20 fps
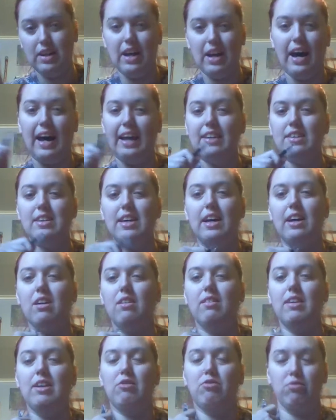I
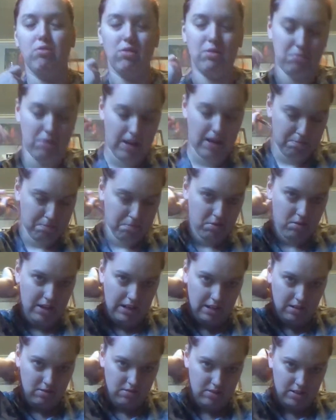decorate for my
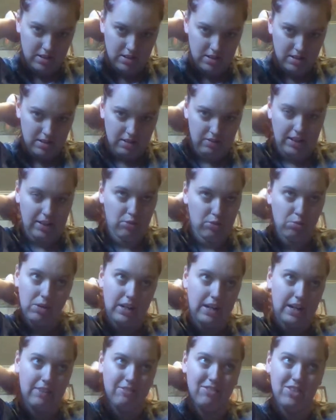planners and stuff. That's what
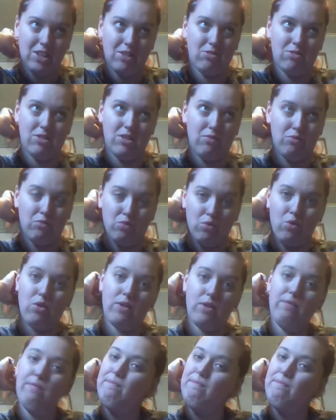I'm using for.